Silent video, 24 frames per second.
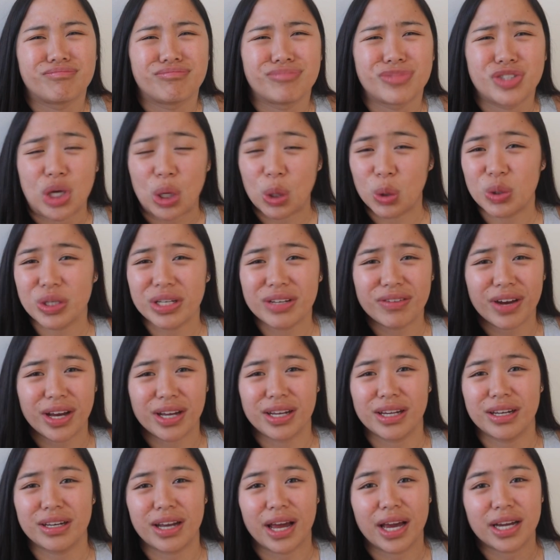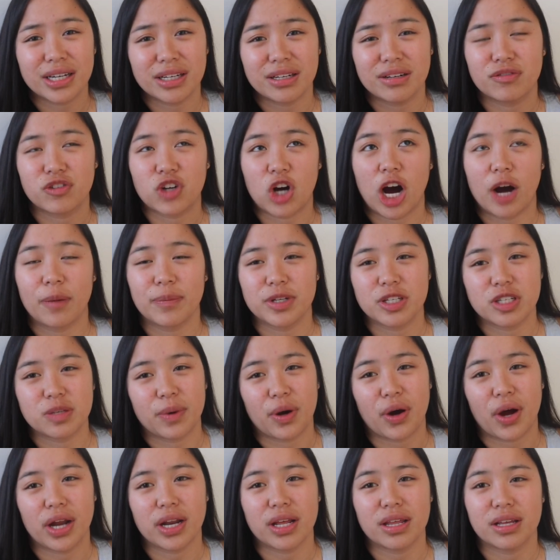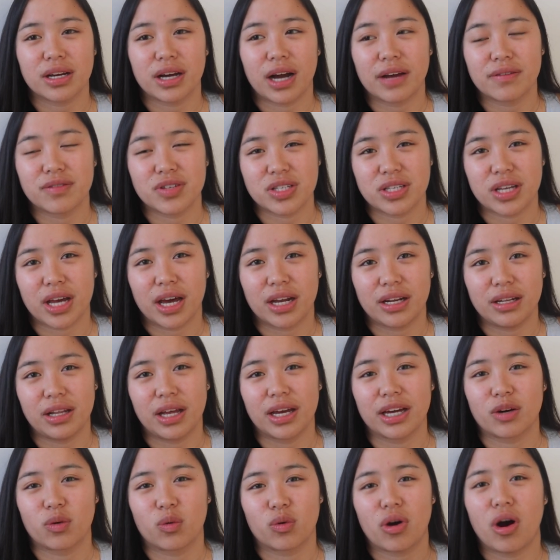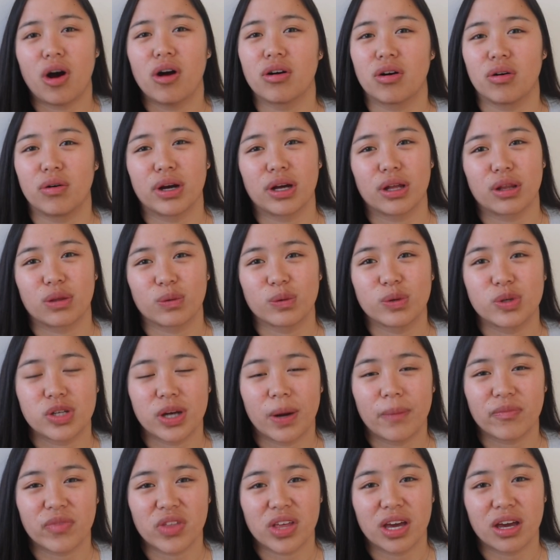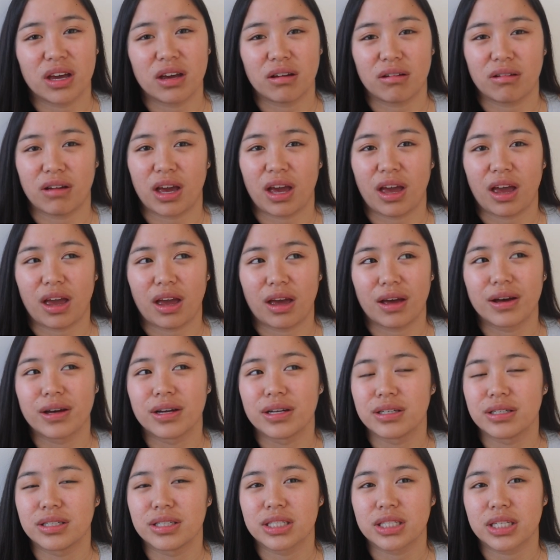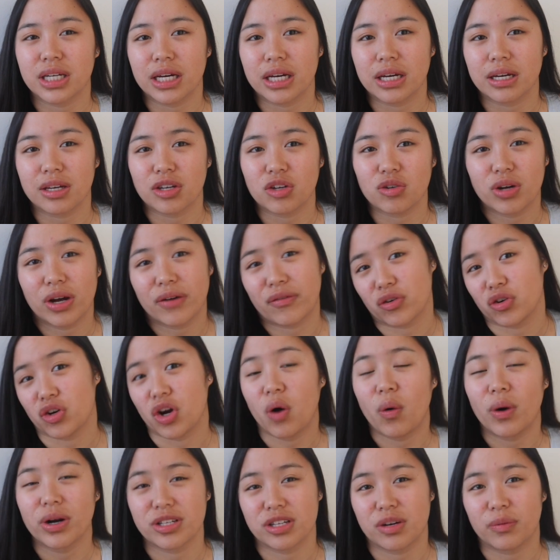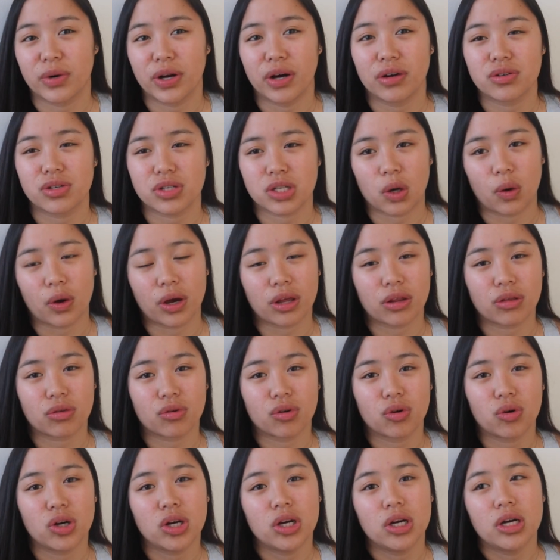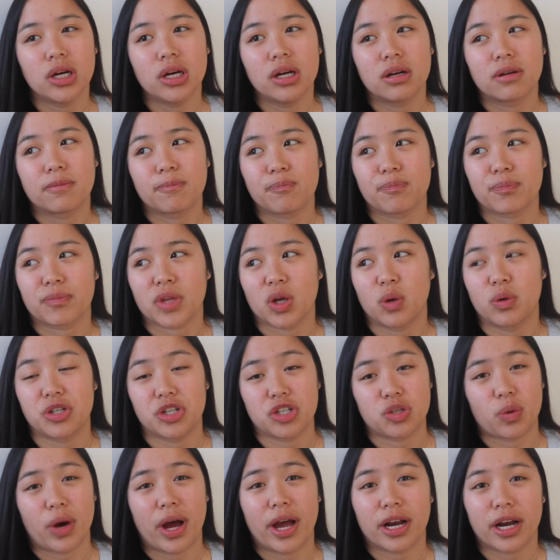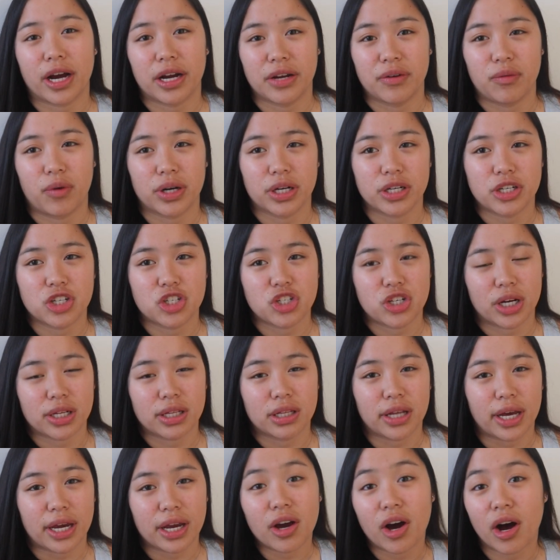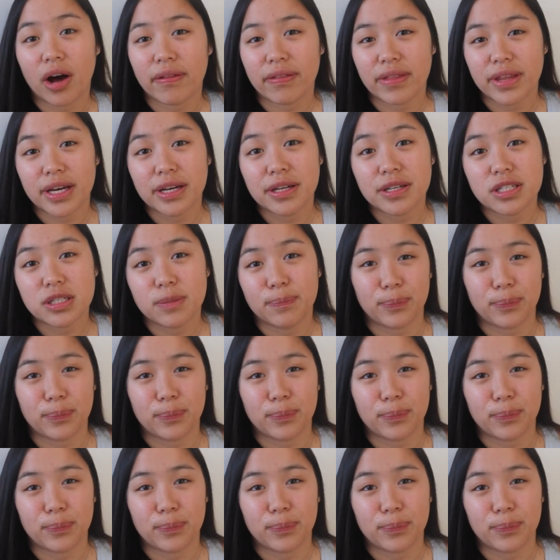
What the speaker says: Don't leave any negative comments about anything I've said. Like, we're all going through something, and, like, you never know what someone else is going through, which is why I kind of wanted to shed light on this.